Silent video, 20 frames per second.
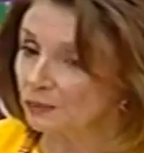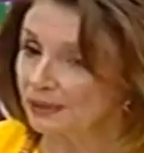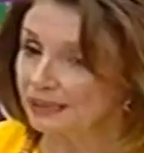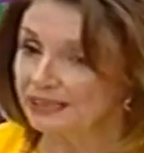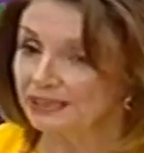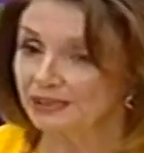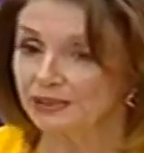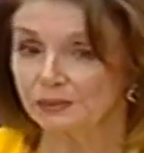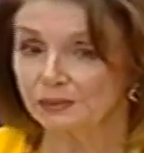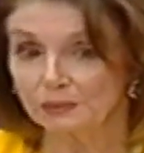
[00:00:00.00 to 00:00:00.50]

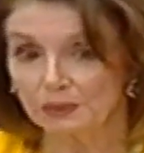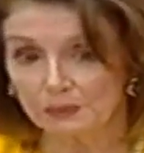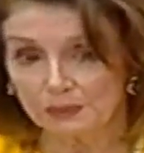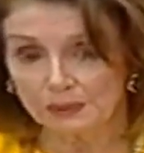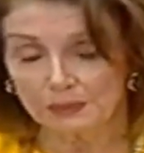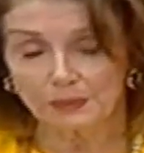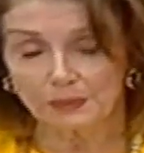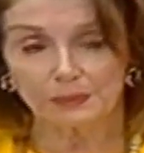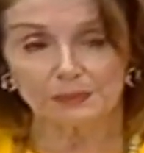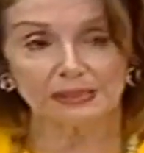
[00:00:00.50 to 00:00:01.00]
way here when we
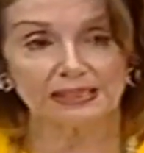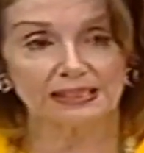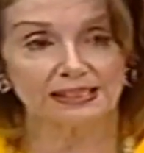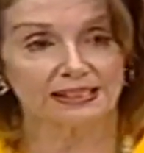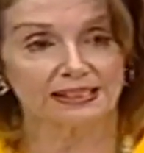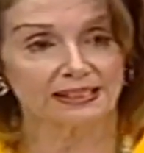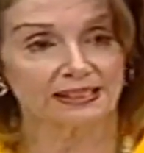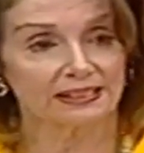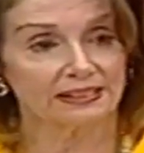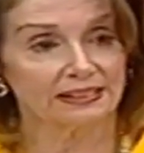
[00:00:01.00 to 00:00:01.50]
were
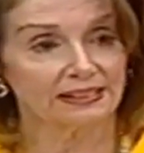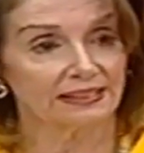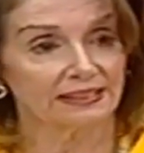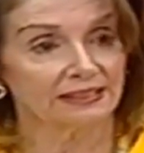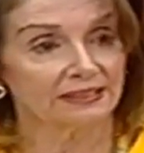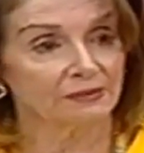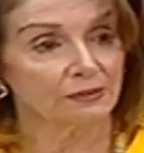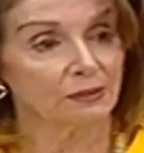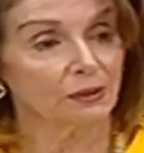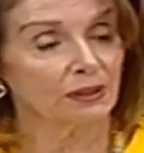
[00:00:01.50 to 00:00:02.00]
meeting
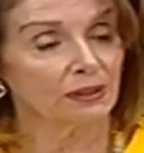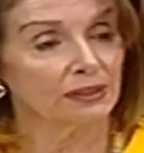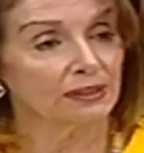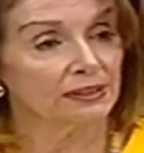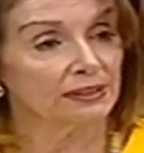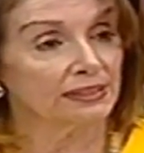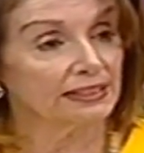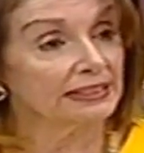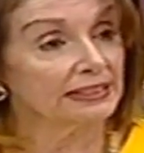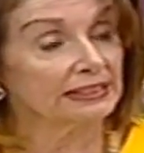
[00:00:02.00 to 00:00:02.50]
in
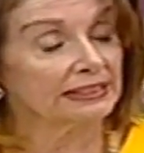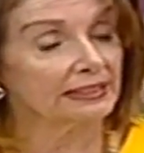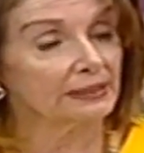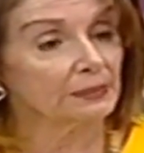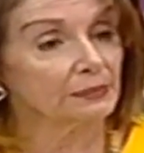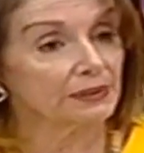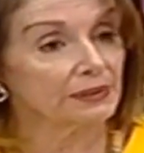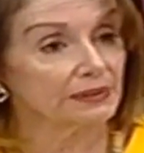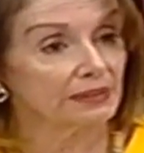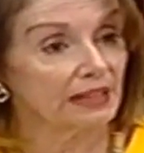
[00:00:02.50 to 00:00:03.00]
Italy
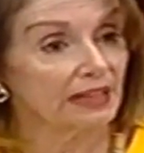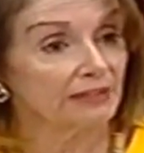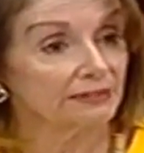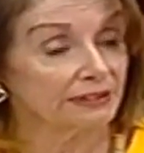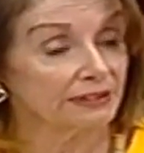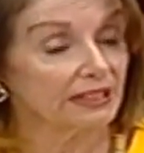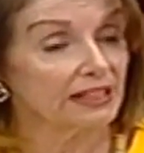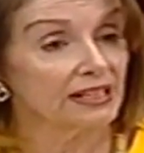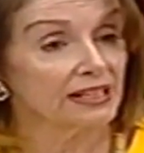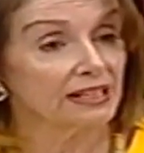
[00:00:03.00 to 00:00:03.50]
with
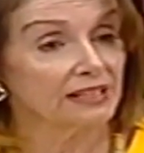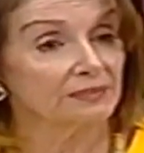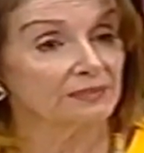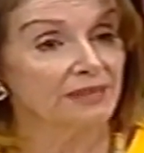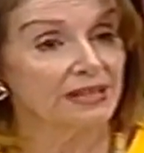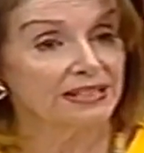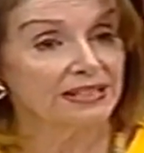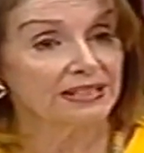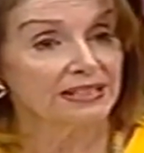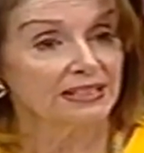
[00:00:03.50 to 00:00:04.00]
AFRICOM
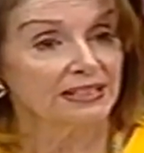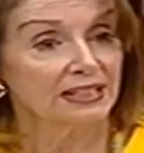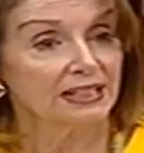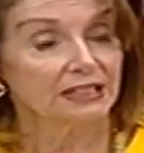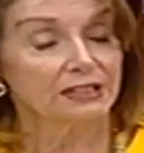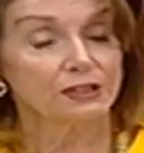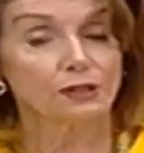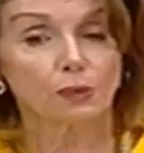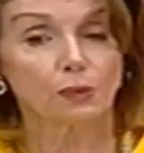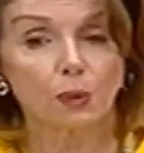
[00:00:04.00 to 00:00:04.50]

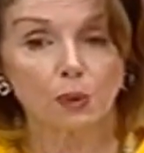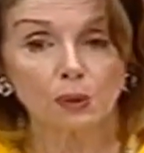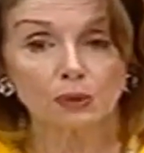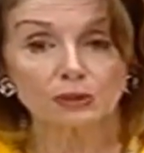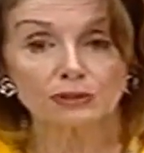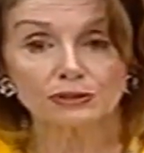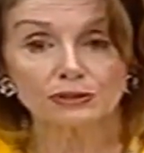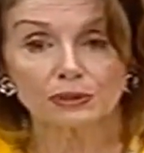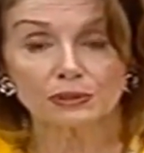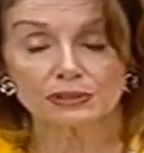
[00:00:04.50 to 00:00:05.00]
to
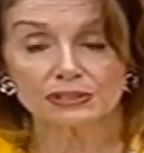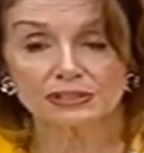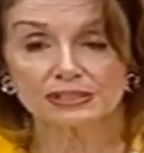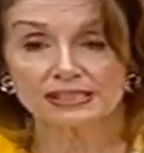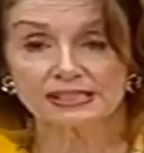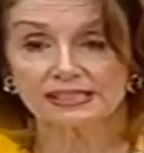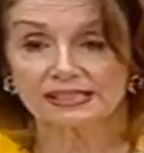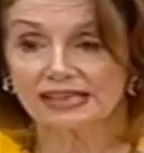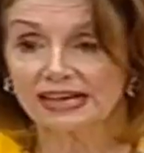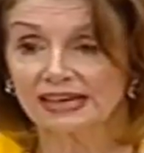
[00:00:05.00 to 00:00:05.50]
also
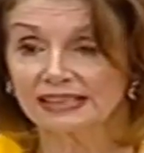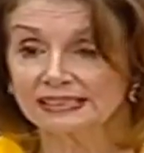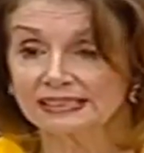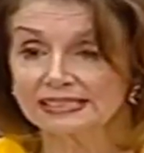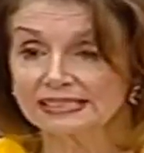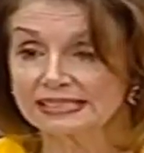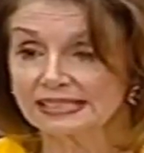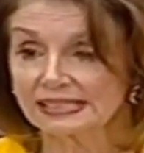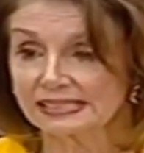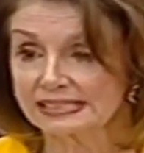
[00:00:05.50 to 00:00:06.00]
see
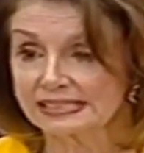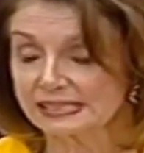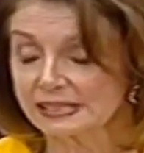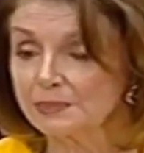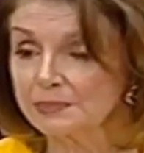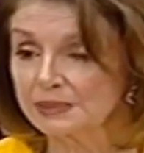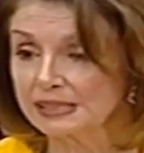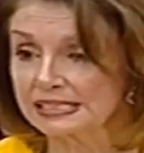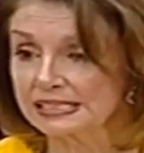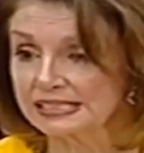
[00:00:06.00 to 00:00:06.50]
Ghana's
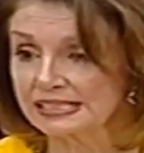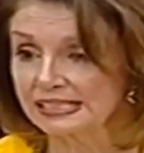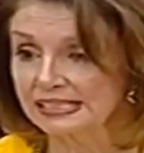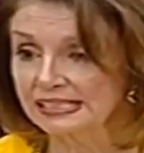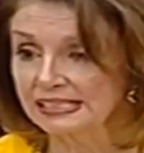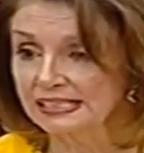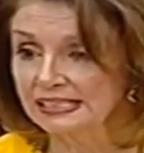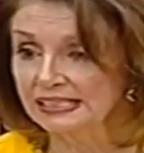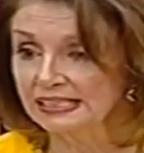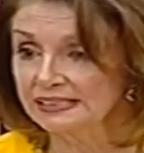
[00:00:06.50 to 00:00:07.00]
exhibit
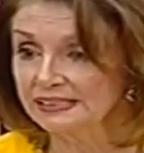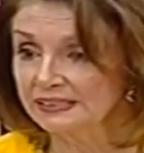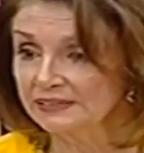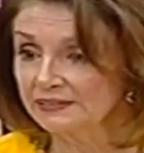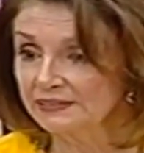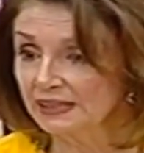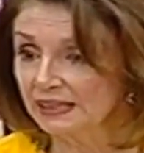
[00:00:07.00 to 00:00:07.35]
at